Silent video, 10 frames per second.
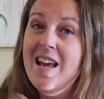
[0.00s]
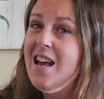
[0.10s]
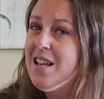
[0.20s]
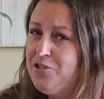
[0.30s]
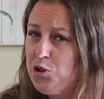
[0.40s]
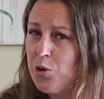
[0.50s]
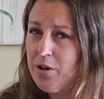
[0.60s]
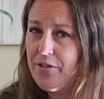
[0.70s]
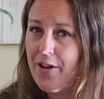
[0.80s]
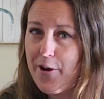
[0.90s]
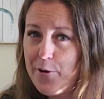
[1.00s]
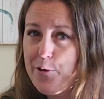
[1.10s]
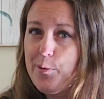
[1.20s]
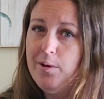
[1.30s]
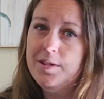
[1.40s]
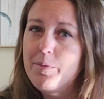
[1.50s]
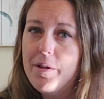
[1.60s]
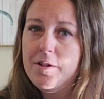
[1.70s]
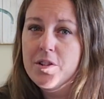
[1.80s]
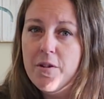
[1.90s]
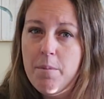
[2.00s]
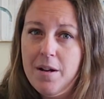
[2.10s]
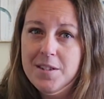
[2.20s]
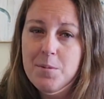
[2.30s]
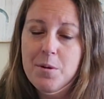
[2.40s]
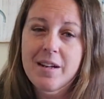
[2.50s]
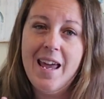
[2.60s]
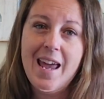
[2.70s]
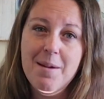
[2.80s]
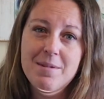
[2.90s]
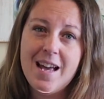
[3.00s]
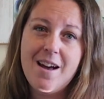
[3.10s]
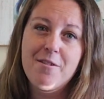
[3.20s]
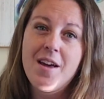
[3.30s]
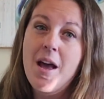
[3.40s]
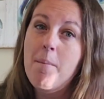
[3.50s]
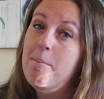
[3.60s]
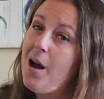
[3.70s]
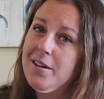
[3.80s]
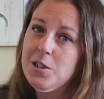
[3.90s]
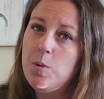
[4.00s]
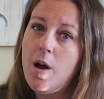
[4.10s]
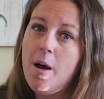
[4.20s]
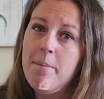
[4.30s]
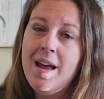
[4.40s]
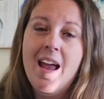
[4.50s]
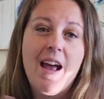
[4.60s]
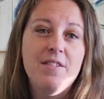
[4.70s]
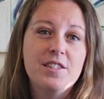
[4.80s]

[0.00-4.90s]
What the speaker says: In short, though, the Rosen brothers from Baltimore came down, bought a swamp, and